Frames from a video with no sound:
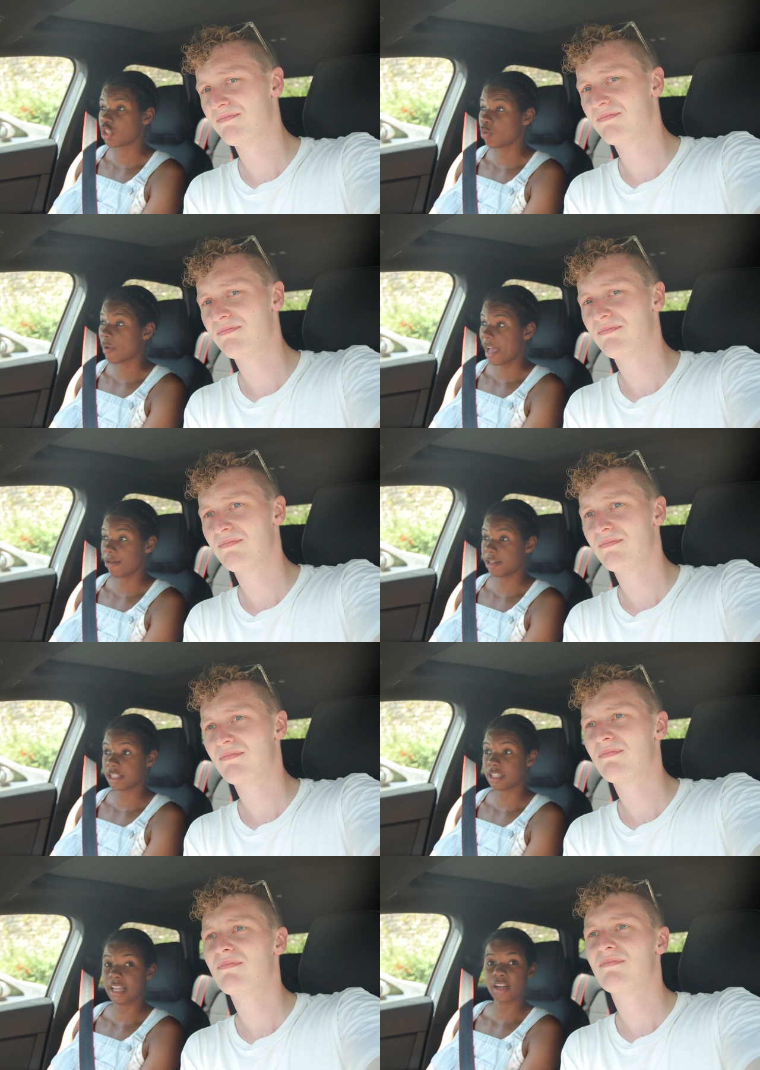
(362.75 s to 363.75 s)
Speaker 1: two
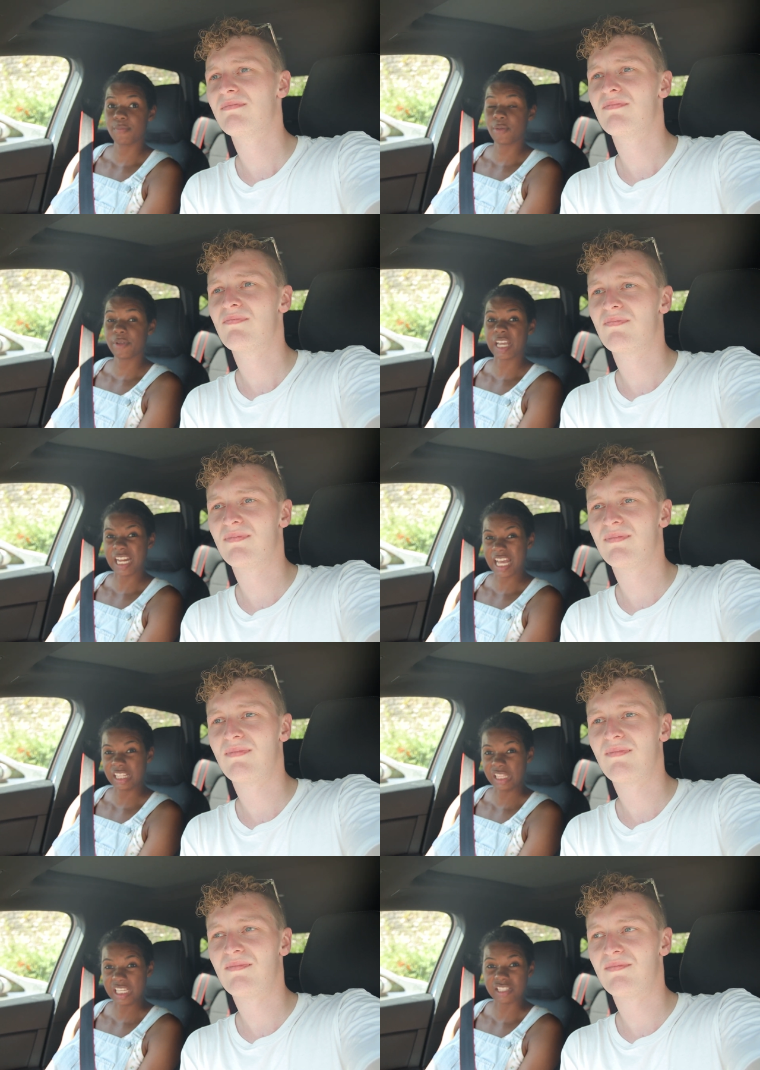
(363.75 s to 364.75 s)
hours there. But we kind of had a
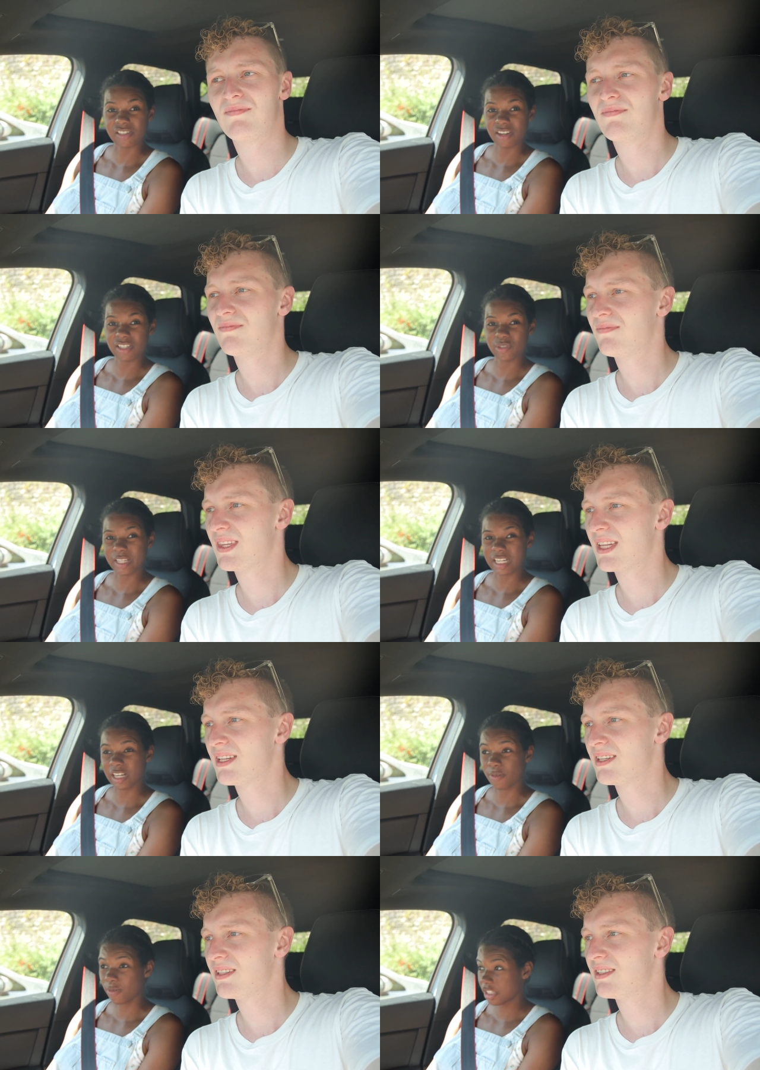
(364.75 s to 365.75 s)
late start, so we kind of had
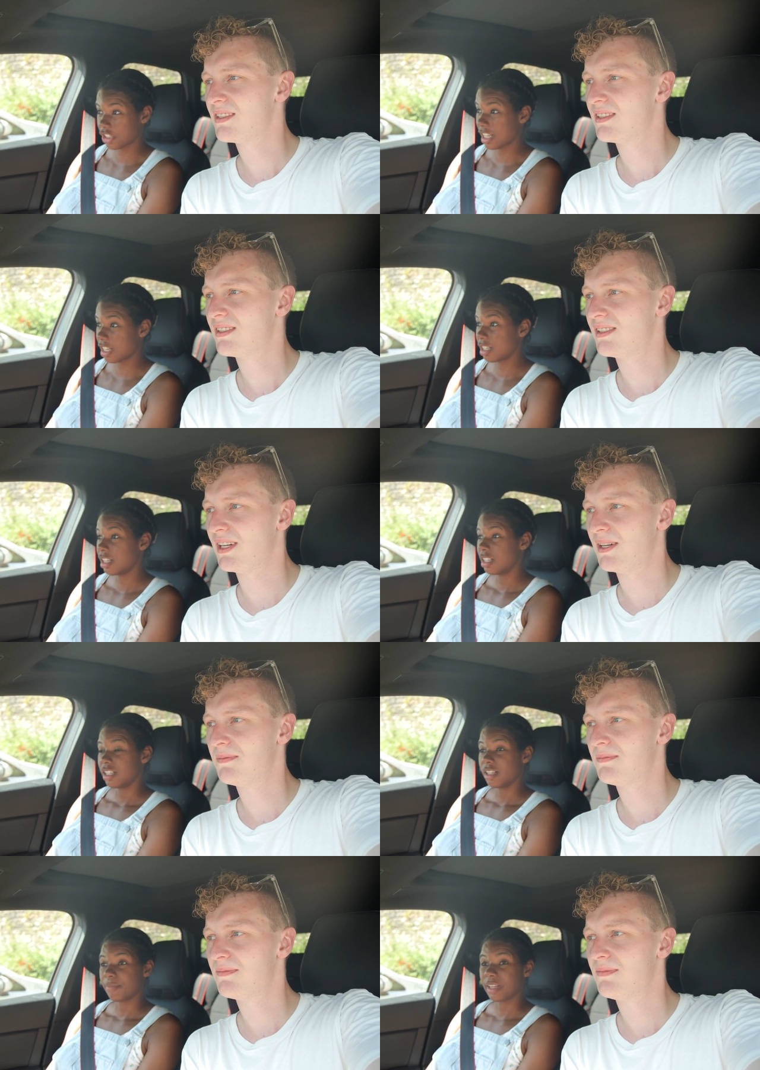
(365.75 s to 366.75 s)
to rush it. Yeah.
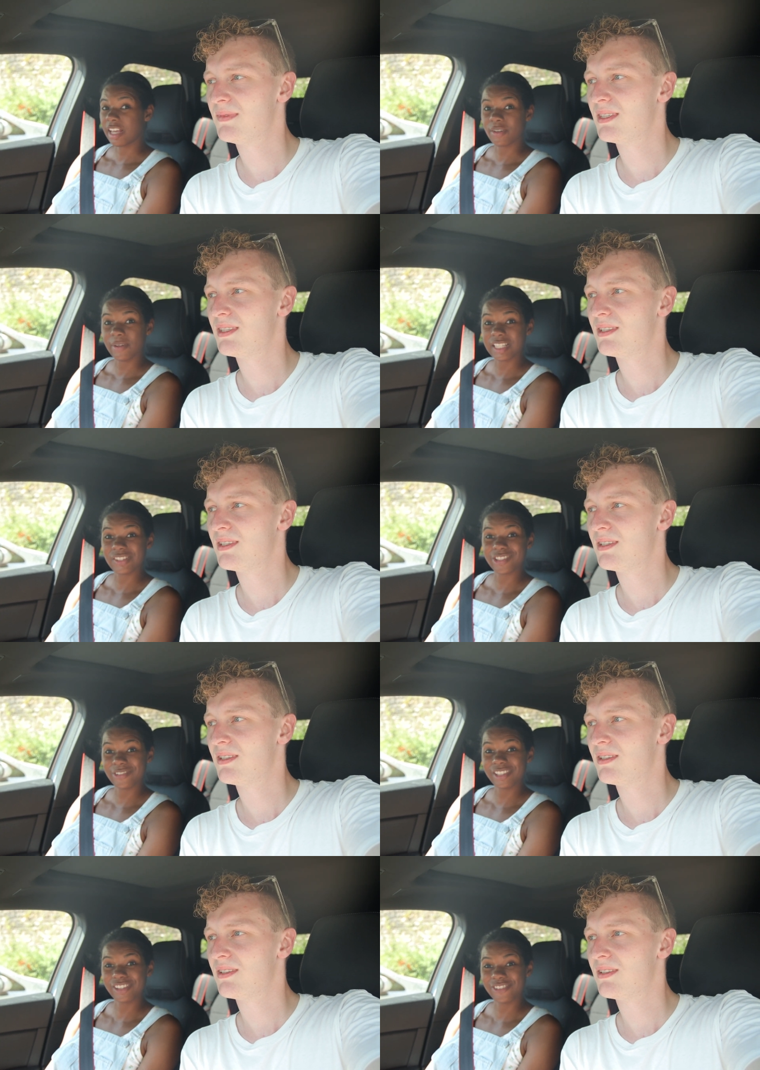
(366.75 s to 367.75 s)
But otherwise, it was a
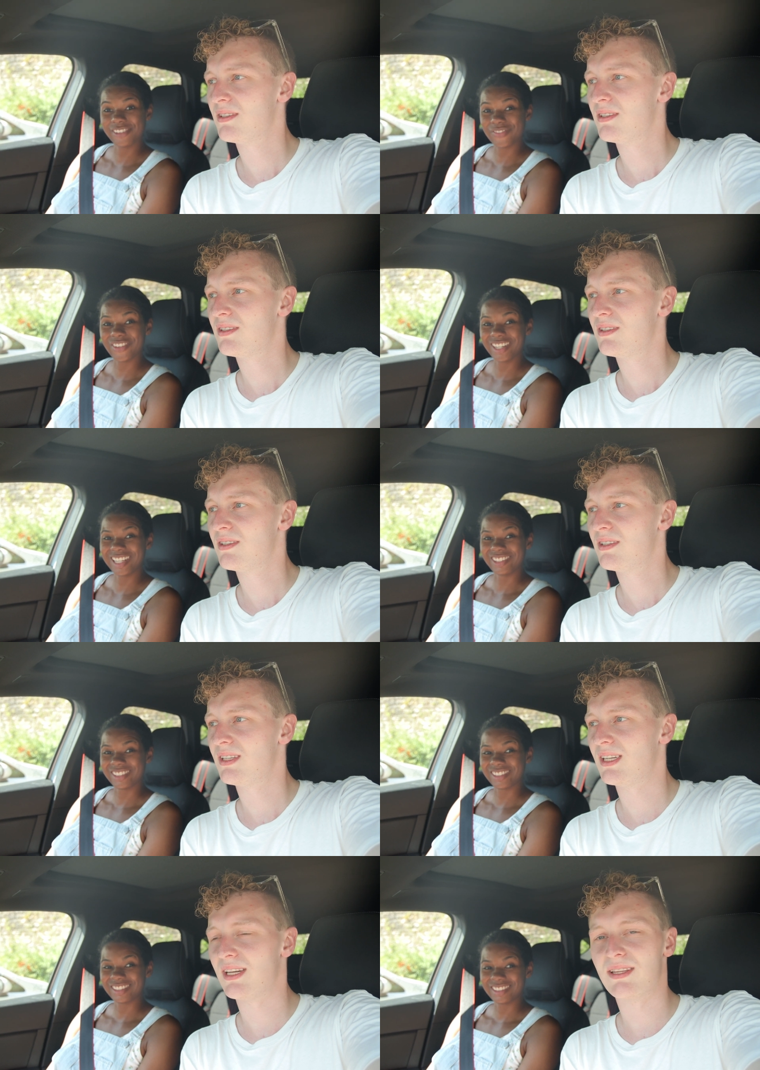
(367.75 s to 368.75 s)
really cool experience.
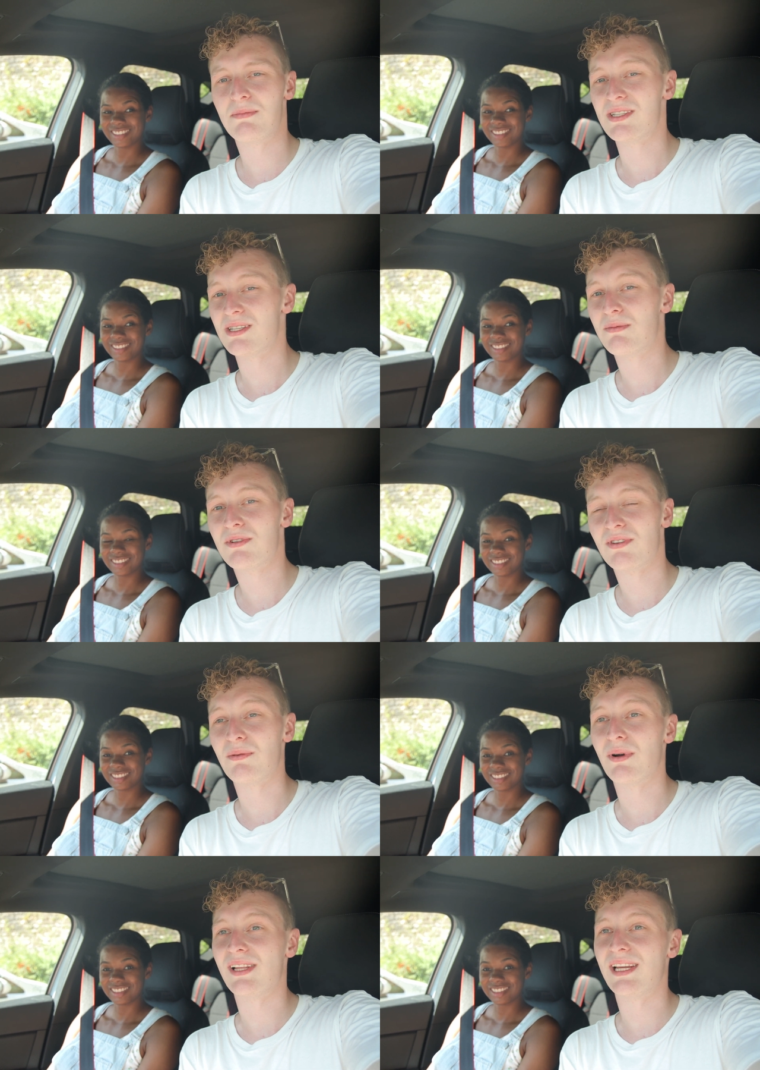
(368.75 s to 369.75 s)
Speaker 2: Yeah, the museum was really
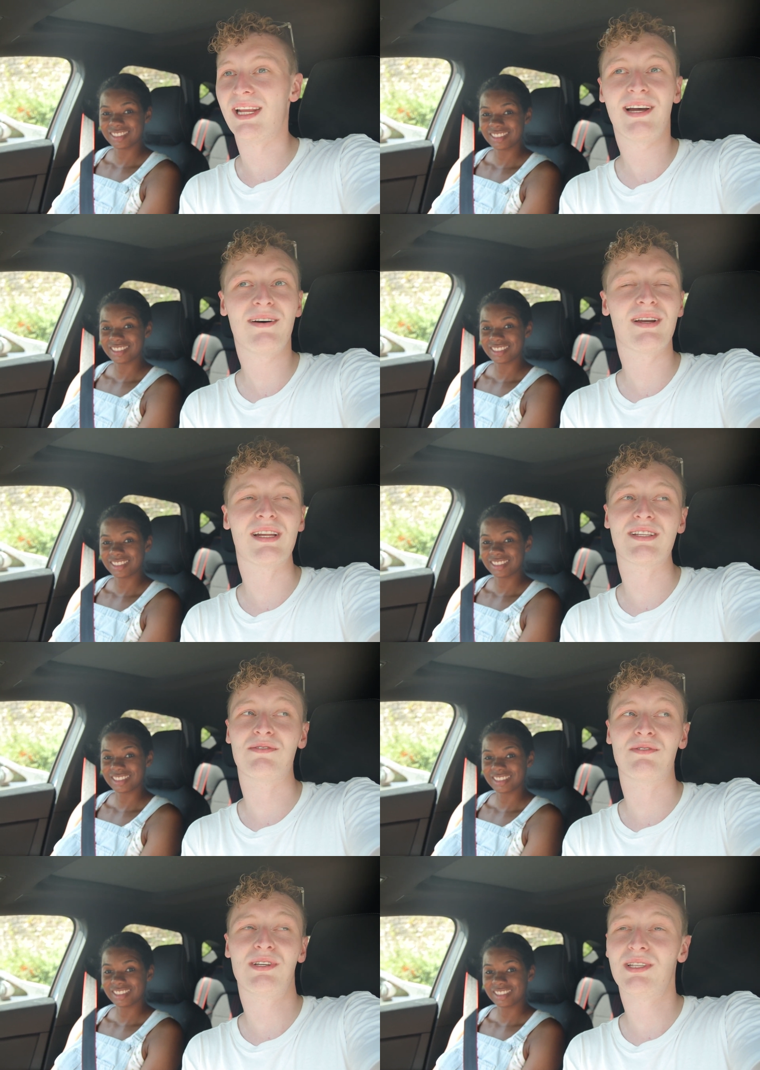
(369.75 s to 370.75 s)
well laid out and it's
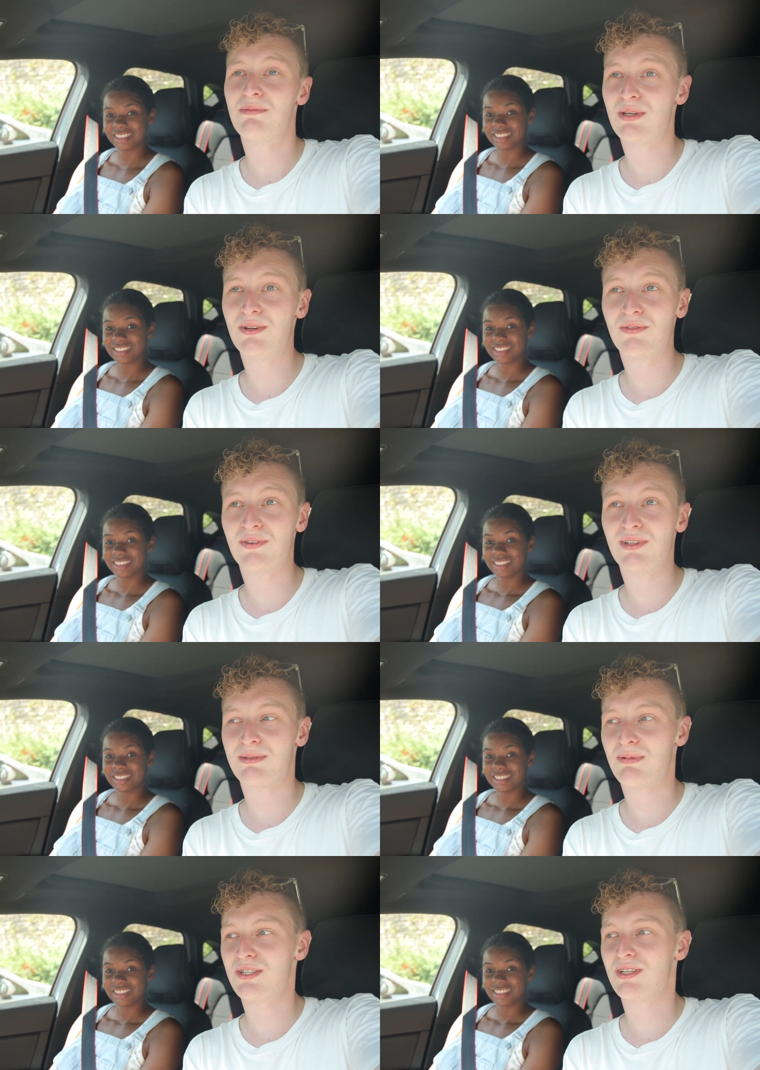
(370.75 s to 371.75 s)
really beautiful,
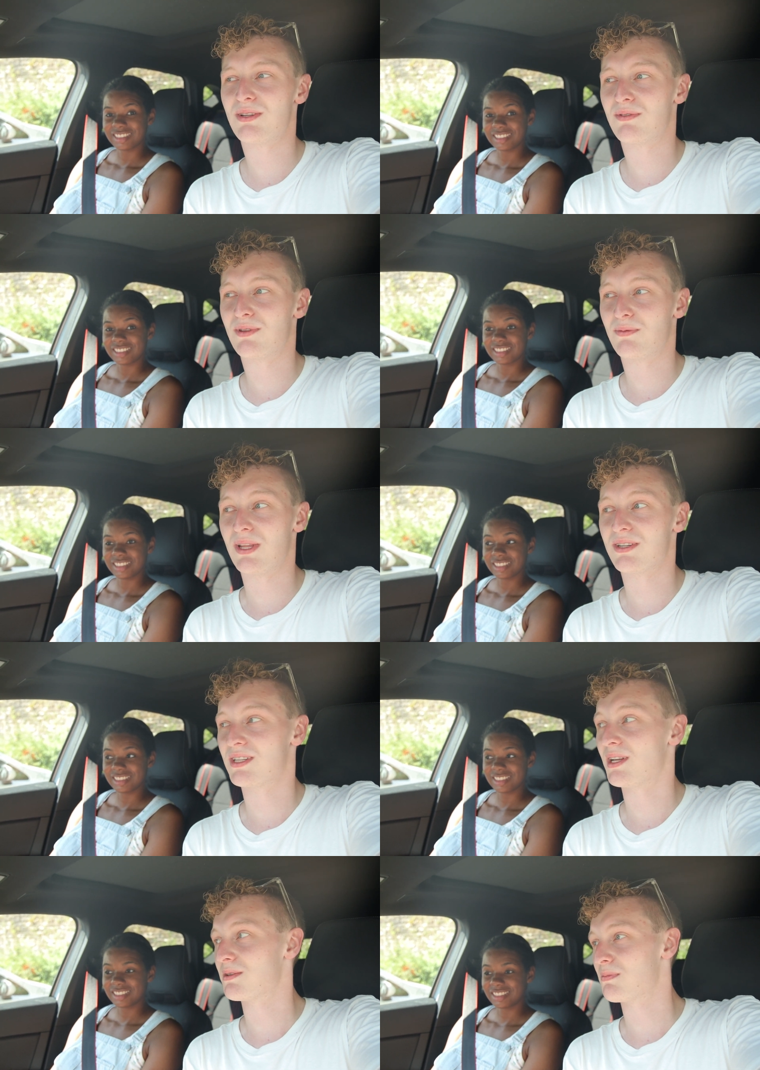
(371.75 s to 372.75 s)
especially the weather
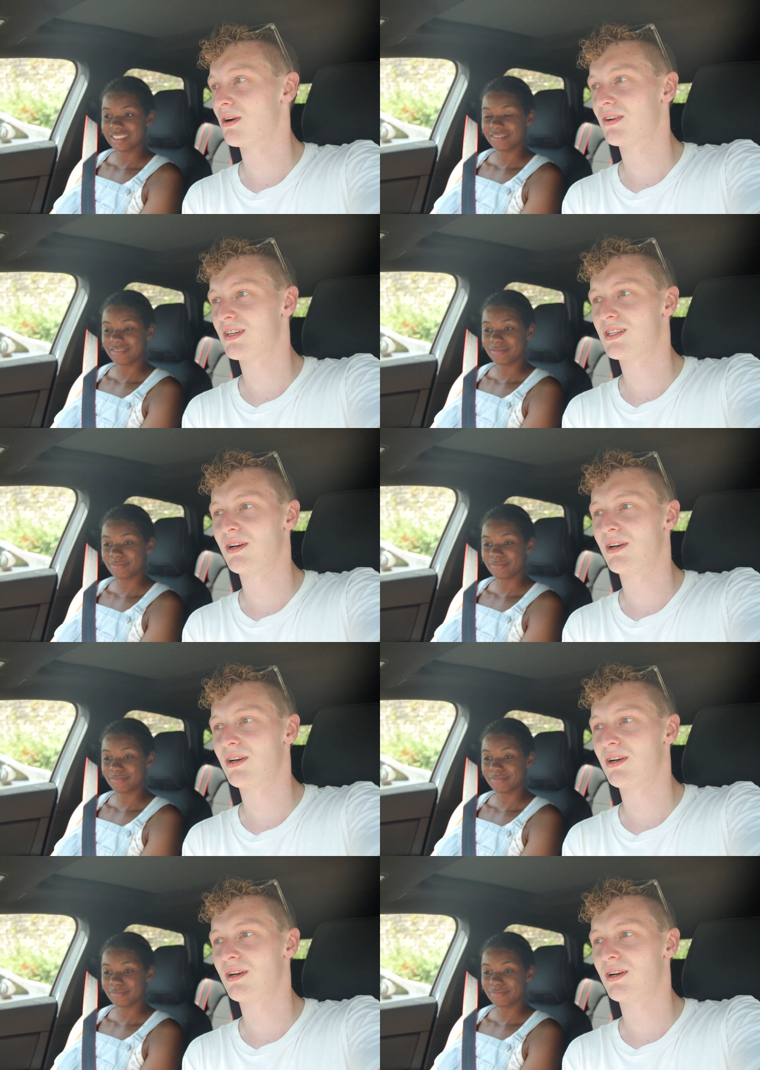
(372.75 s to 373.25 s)
today was perfect.